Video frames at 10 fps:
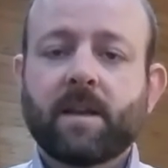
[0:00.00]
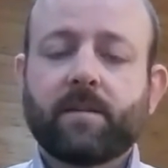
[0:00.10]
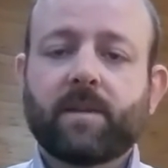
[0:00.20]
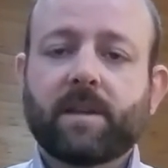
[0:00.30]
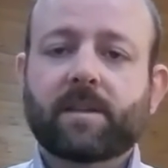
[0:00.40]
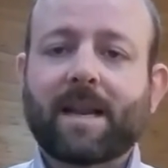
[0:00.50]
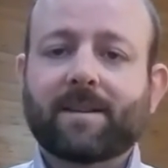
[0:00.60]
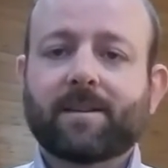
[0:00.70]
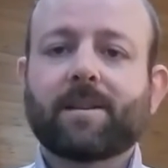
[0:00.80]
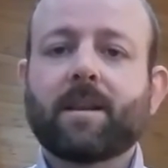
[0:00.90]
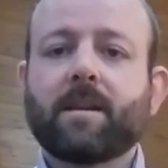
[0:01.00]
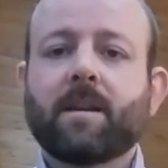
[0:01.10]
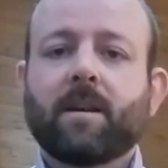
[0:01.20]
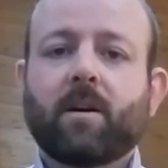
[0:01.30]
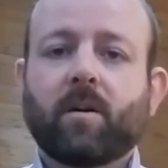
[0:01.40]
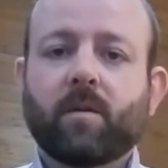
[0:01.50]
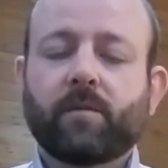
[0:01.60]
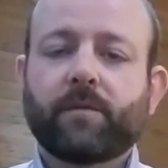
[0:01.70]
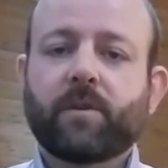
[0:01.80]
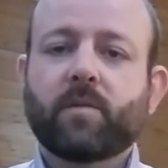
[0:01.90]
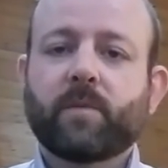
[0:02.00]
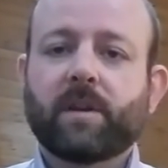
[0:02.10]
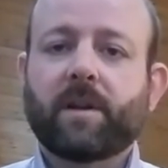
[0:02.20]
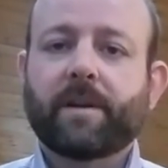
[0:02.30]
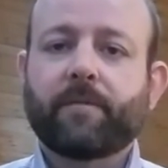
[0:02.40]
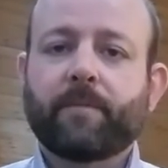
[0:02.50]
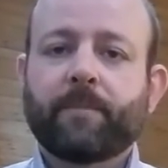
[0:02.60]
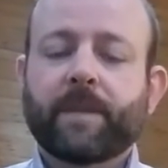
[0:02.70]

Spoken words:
the sanctity of human life.